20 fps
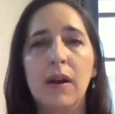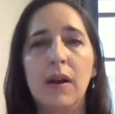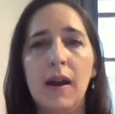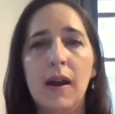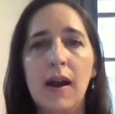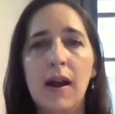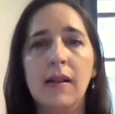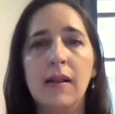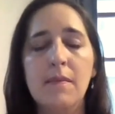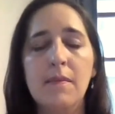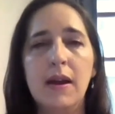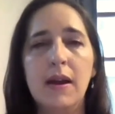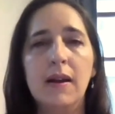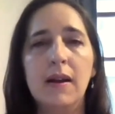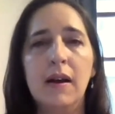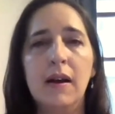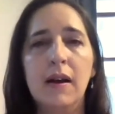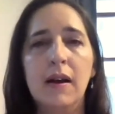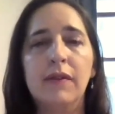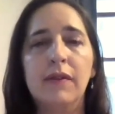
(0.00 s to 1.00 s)
element
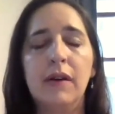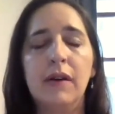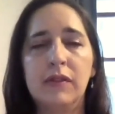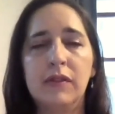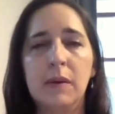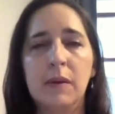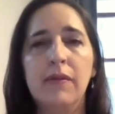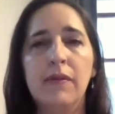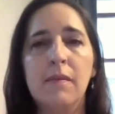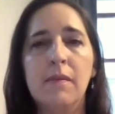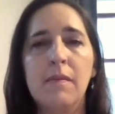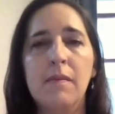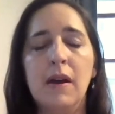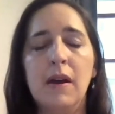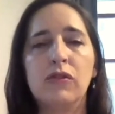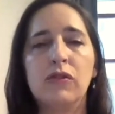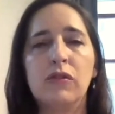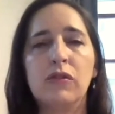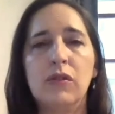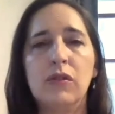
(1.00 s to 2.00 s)
of some of the
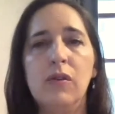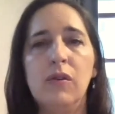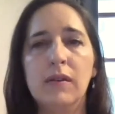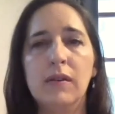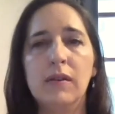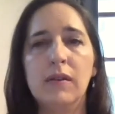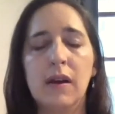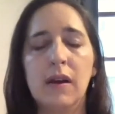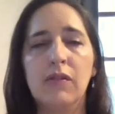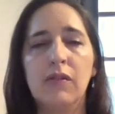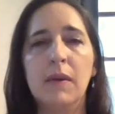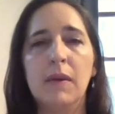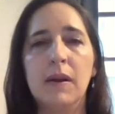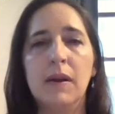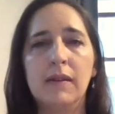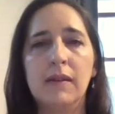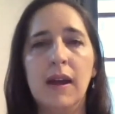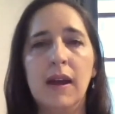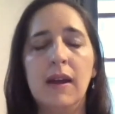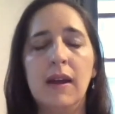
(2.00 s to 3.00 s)
measures that the U.S. government
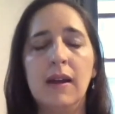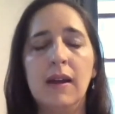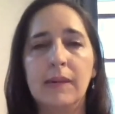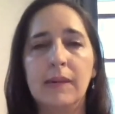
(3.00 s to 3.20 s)
has taken.